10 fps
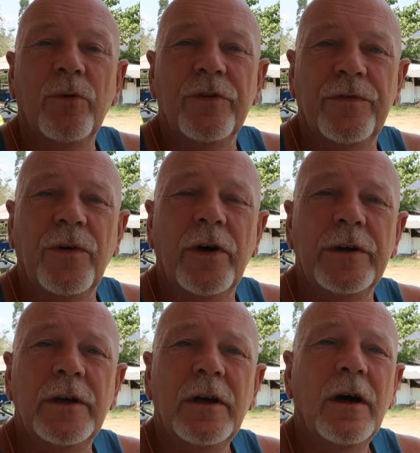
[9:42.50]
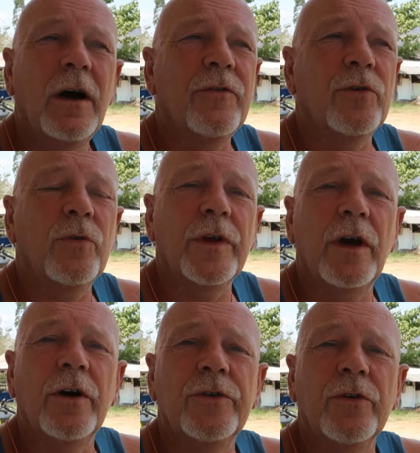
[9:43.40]
board. It's fine. I've got all the
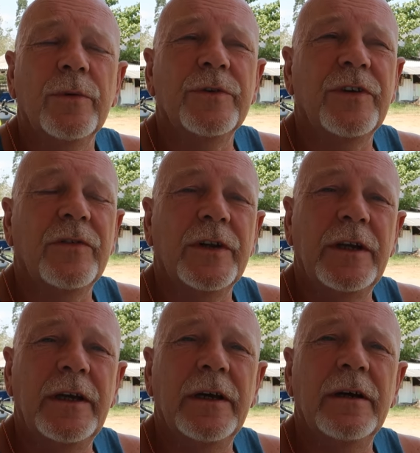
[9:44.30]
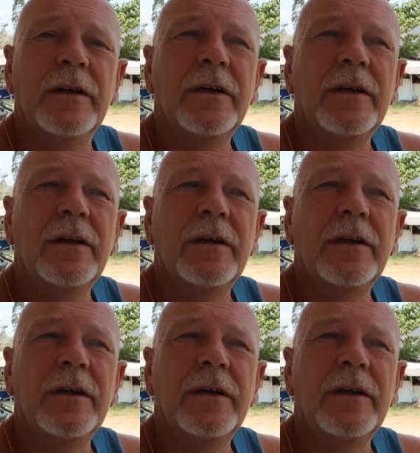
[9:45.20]
car documents, everything here.